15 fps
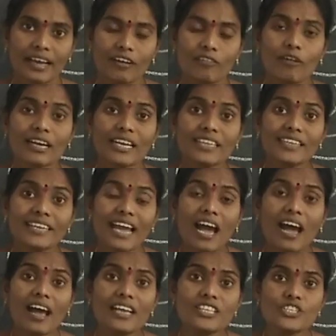What are the
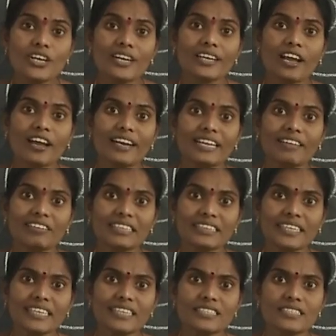natural non-living
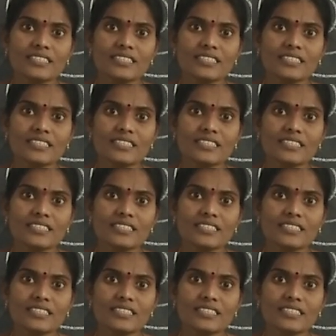things?